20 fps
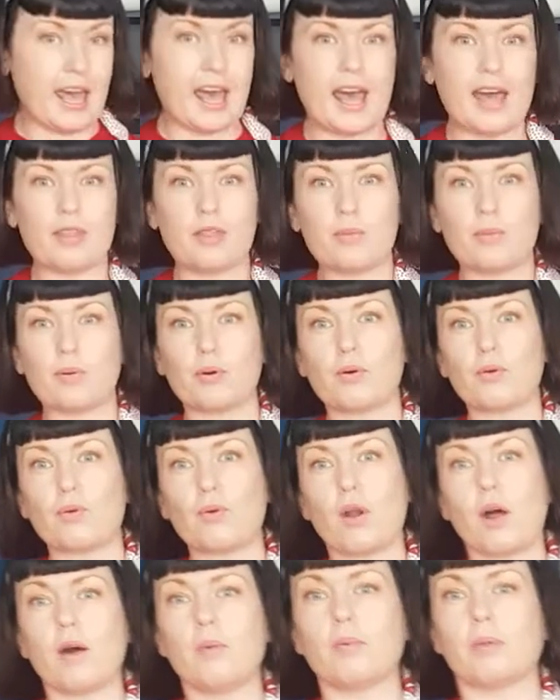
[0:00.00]
And the
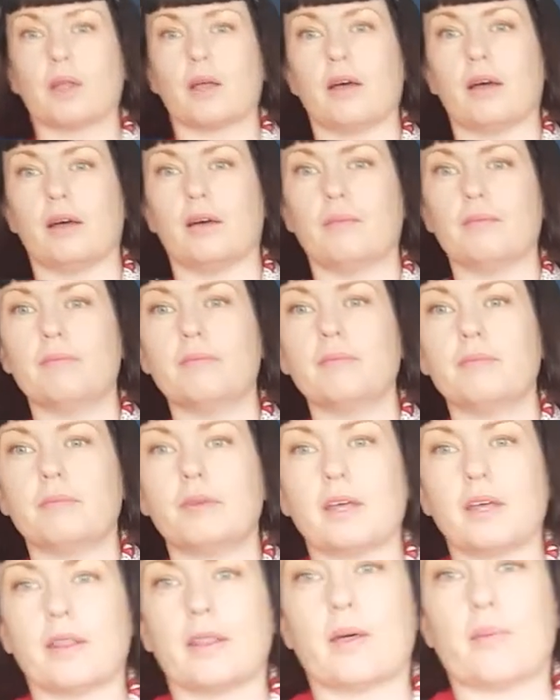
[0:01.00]
problem
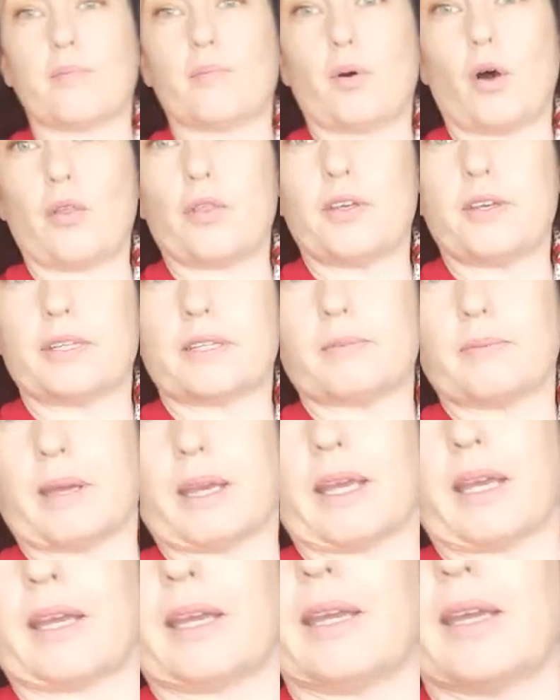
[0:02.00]
that bothers
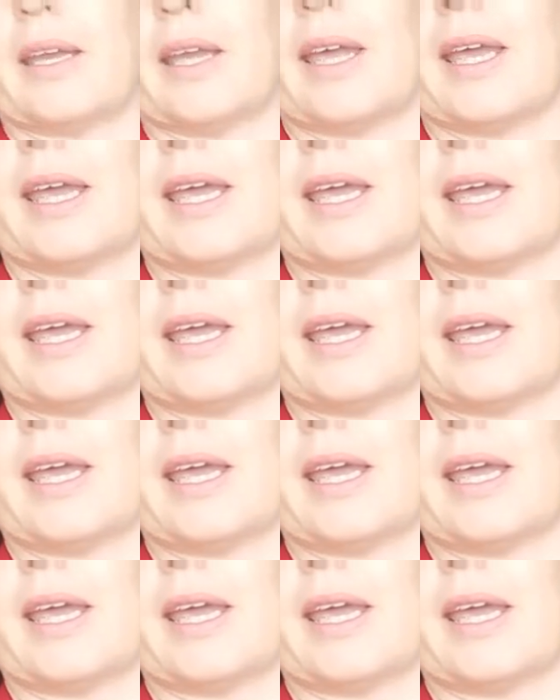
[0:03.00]
me